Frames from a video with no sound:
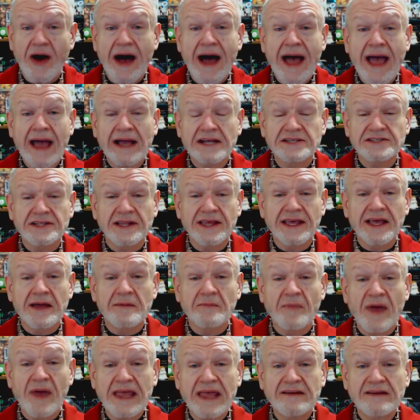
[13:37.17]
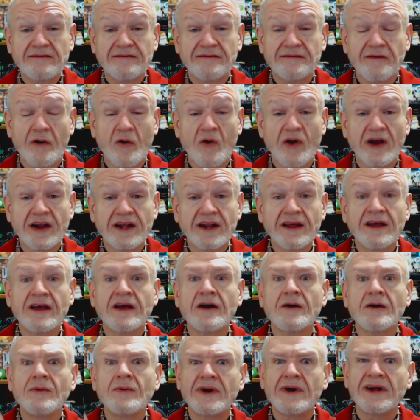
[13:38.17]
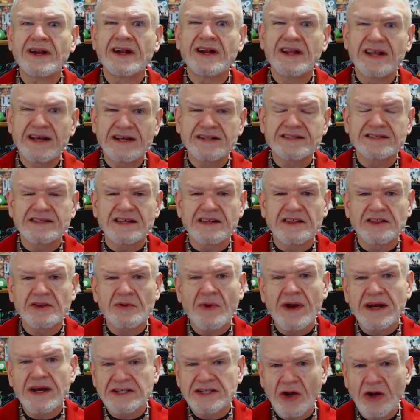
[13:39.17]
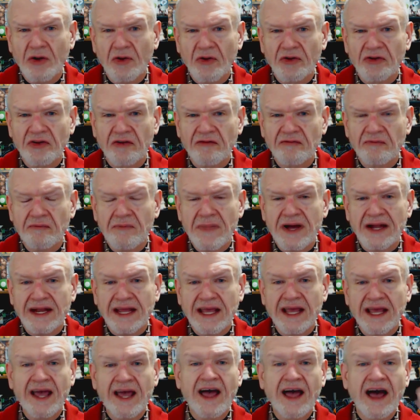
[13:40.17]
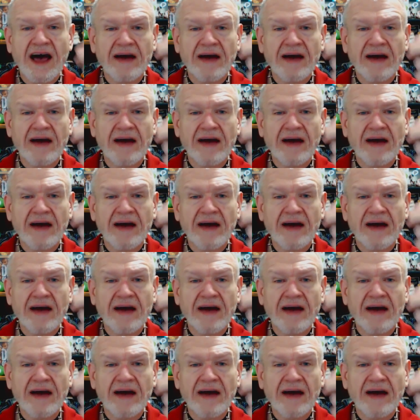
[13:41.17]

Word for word: I actually get paid for it when it hits a threshold of money.